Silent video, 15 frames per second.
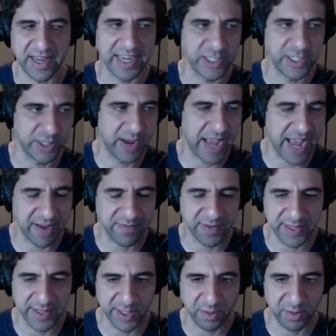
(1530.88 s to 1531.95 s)
do have
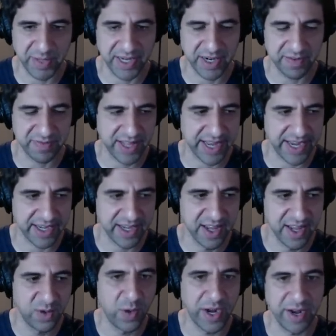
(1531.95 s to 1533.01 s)
a little bit of like,
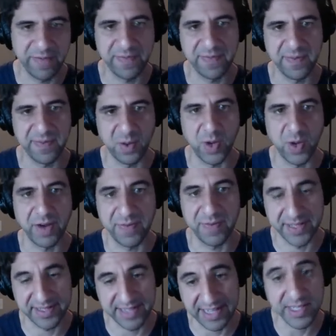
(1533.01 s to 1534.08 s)
what if
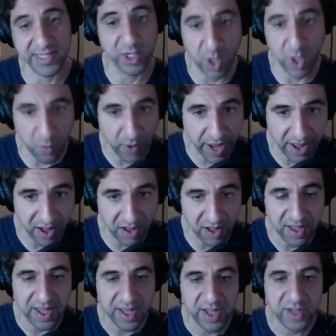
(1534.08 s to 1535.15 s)
it doesn't go
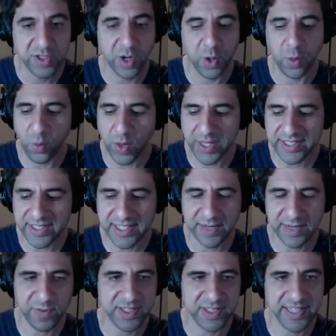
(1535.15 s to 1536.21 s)
well? So what's the
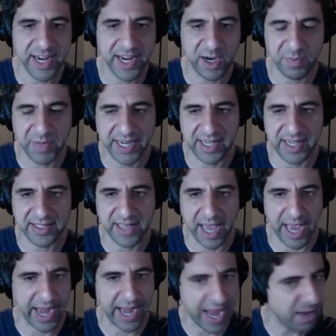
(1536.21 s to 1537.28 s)
difference there? Because
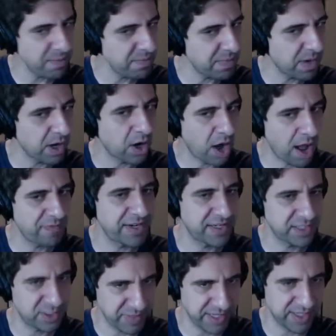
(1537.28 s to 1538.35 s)
I am a
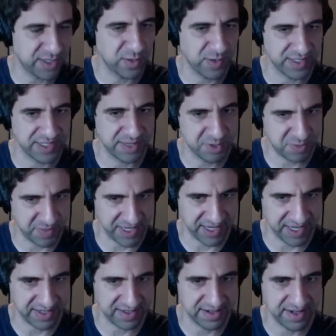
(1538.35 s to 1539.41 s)
confident speaker once I'm
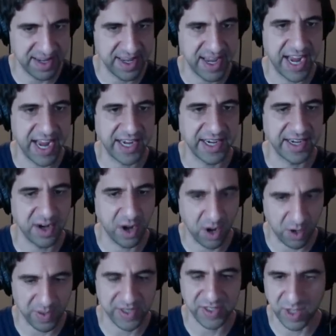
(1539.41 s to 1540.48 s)
speaking, and it
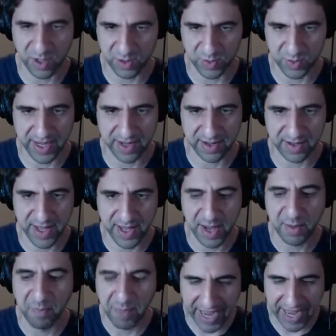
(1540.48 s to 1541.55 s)
always goes well,
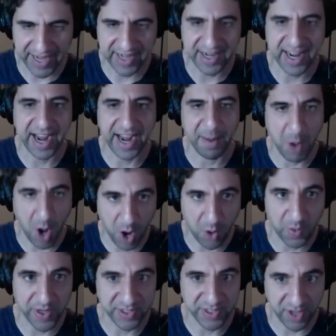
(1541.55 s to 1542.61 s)
but I am
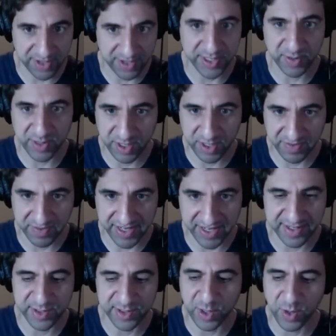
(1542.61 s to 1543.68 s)
always also
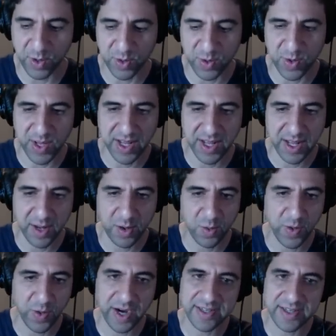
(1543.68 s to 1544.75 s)
nervous. So
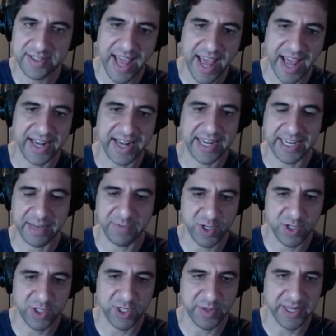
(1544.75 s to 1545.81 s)
where is that? Like, if
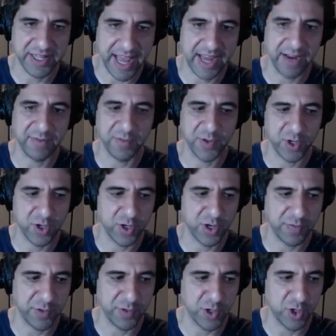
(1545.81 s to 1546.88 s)
you're doing that, if
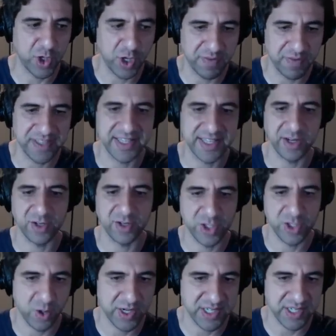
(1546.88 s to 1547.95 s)
you're nervous that your
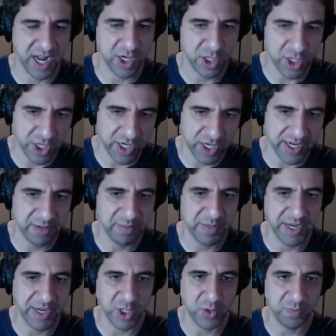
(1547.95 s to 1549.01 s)
story's not good,
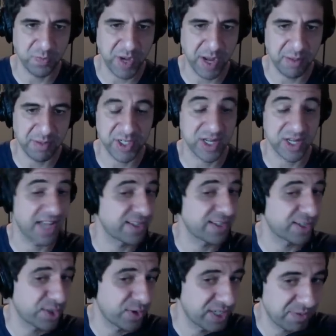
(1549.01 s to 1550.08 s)
but you published lots of
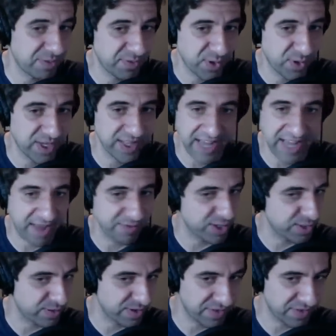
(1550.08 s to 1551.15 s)
stories before that have
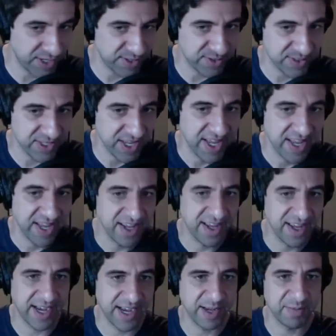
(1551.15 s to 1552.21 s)
good reviews,
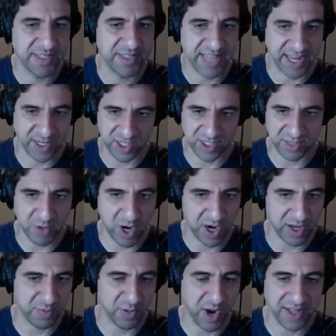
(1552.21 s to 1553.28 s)
is that just part
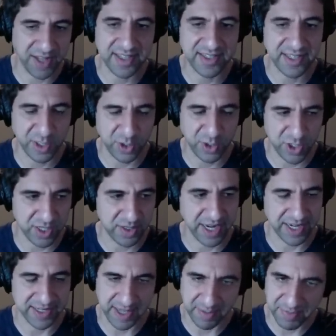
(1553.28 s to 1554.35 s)
of the process and you should
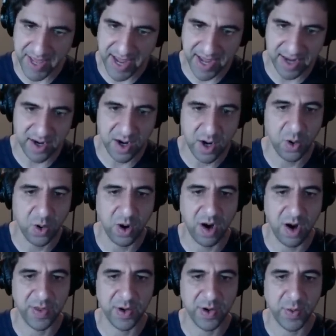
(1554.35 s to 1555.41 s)
accept that? Or
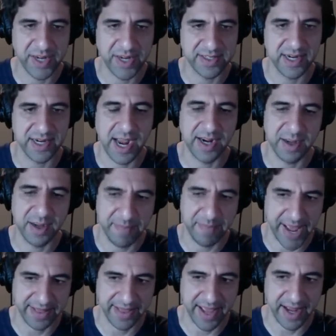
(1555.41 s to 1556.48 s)
are there ways to kind of
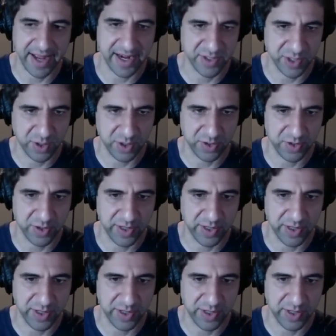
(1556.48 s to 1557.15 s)
combat that as you go through